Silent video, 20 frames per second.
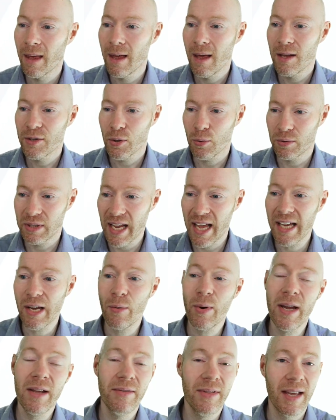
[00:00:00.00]
So
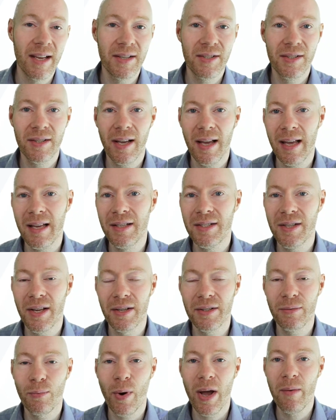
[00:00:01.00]
takeaway in this is
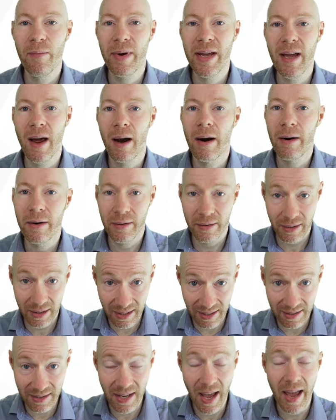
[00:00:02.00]
that when we are
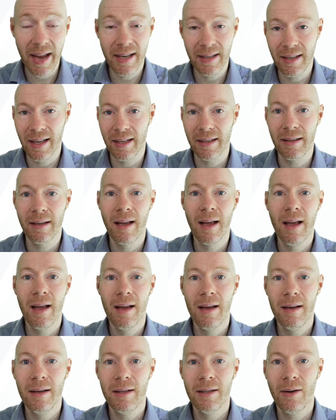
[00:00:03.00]
designing
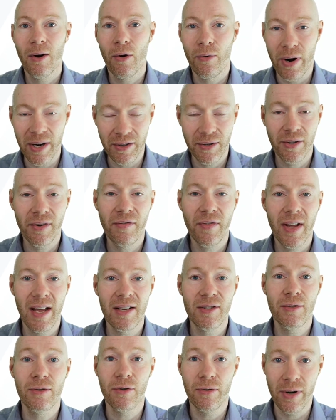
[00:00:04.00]
our interface
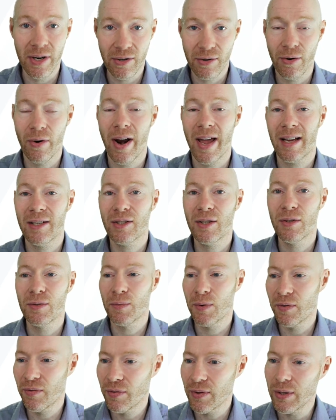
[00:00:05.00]
and our interactions
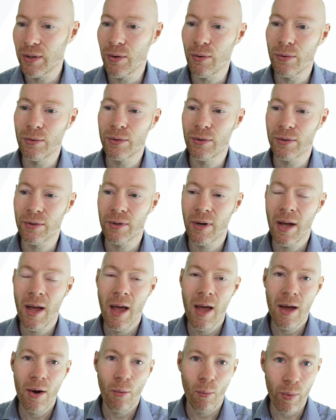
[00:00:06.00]
with the user,
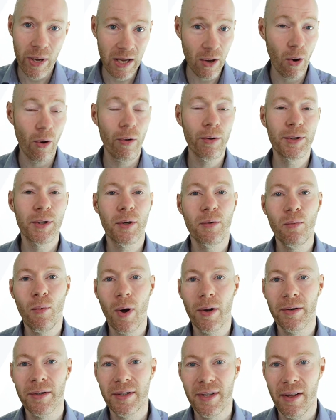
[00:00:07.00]
we also
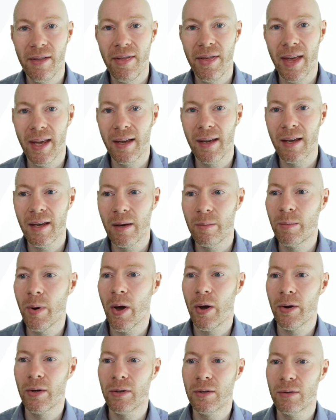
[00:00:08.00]
want to think
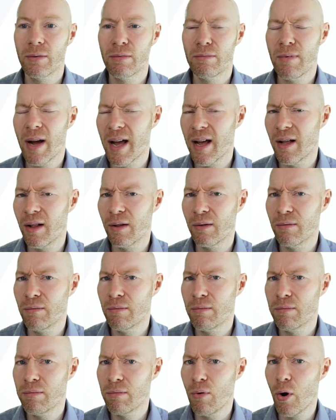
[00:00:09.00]
about, well,
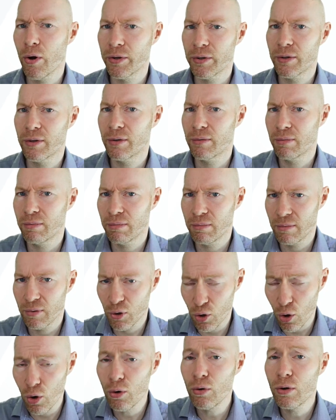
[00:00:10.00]
what
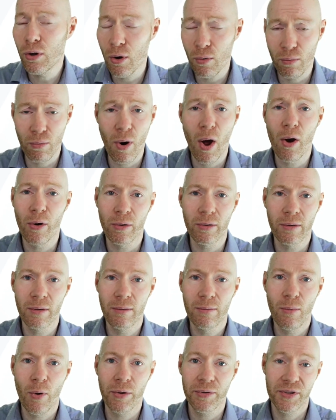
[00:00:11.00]
could go wrong?
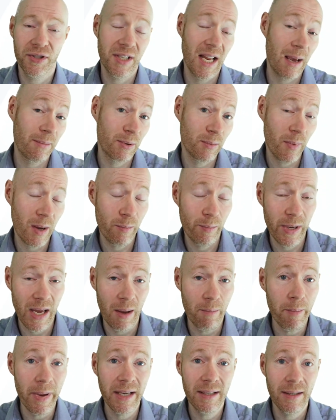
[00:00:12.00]
What steps might be
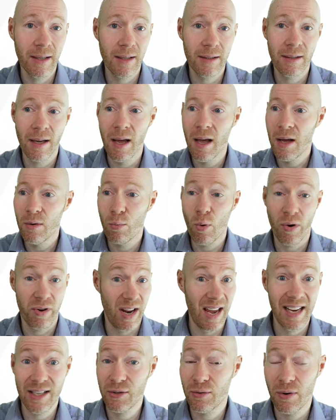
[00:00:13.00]
omitted? What
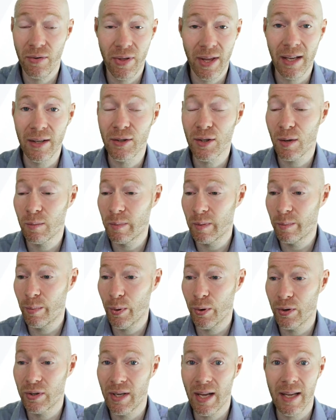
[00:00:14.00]
extra things could be
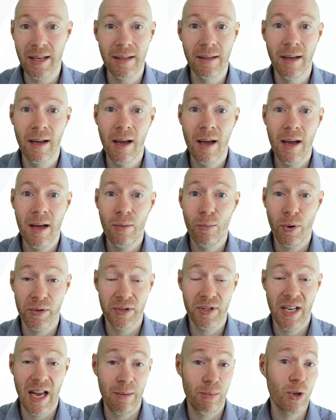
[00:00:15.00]
put in? What
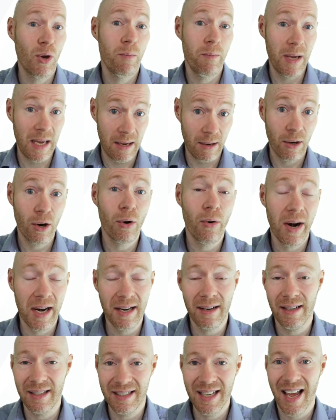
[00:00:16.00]
steps could be
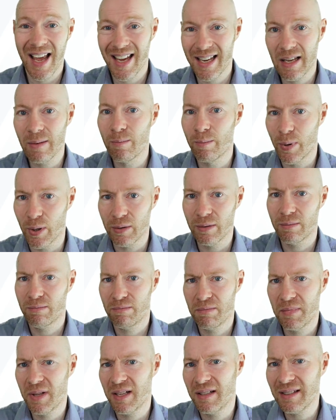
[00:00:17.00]
correctly taken, but
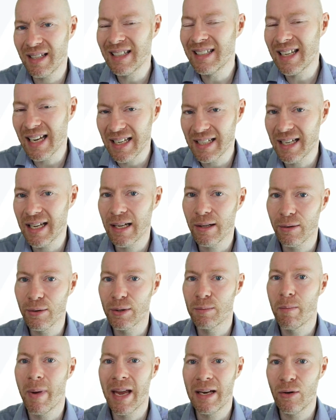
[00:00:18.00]
the details
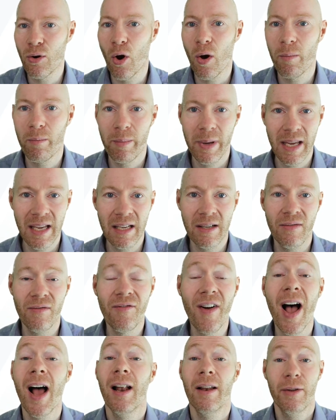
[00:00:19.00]
may not be
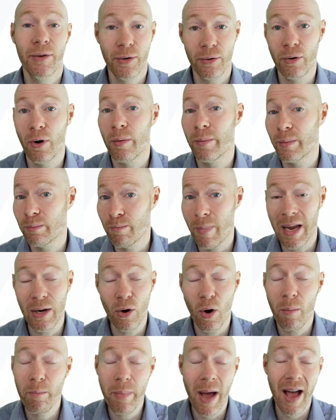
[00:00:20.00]
valid or may
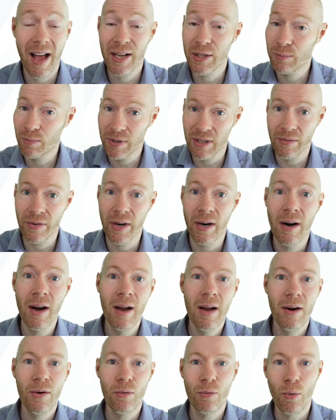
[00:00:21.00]
not pass whatever
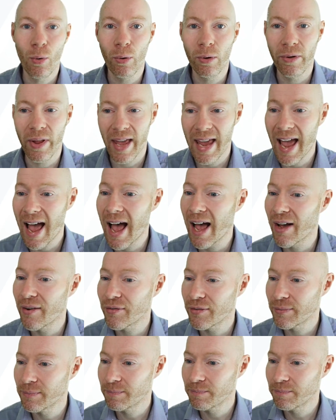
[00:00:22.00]
role they have.